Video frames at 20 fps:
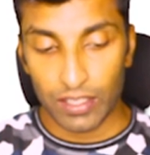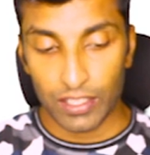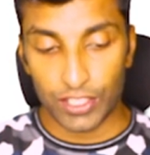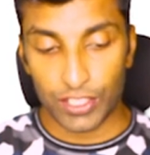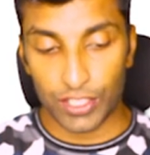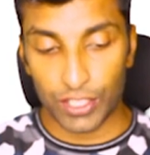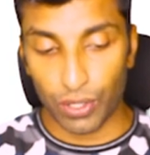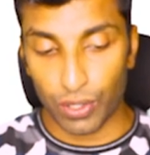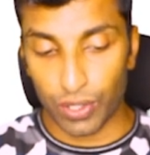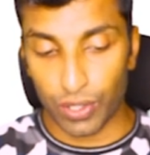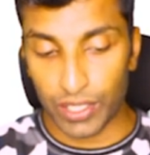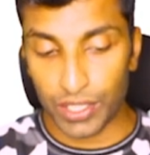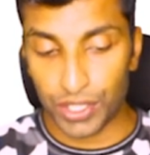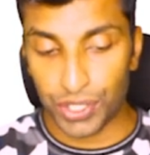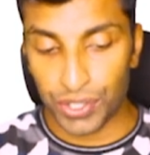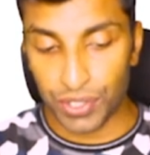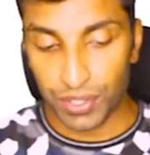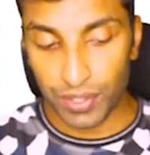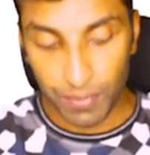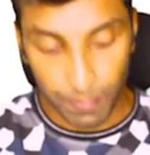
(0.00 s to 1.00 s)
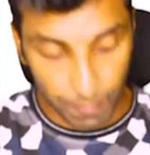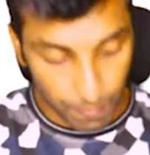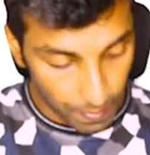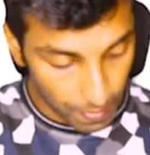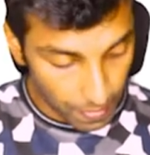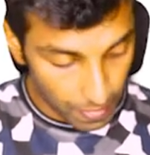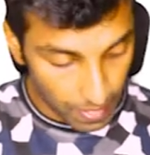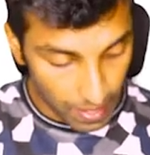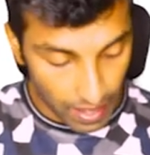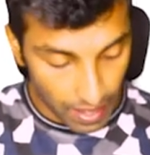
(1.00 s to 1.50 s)
Storage
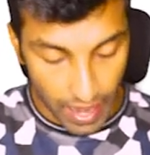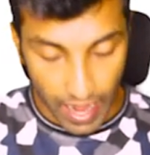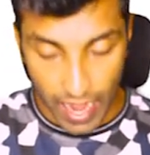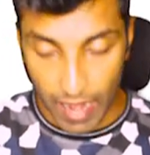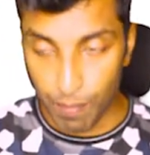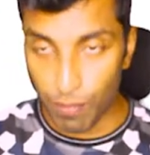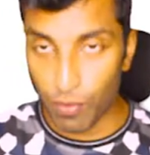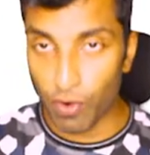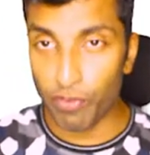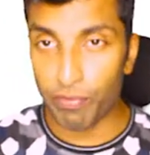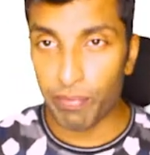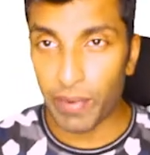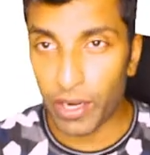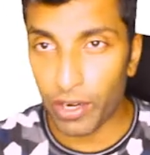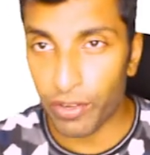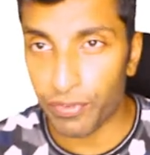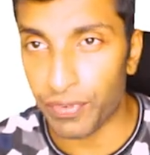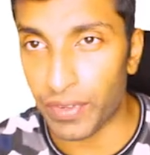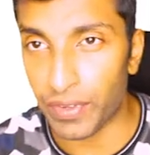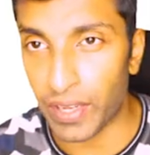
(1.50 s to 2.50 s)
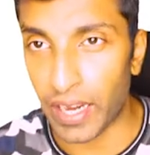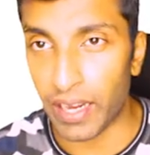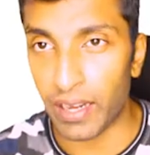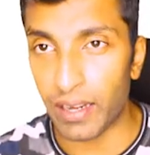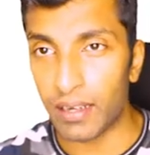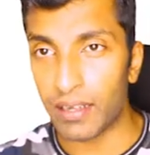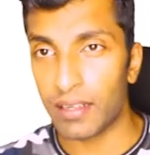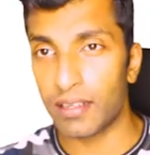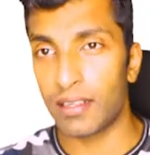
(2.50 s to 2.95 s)
and movement of grain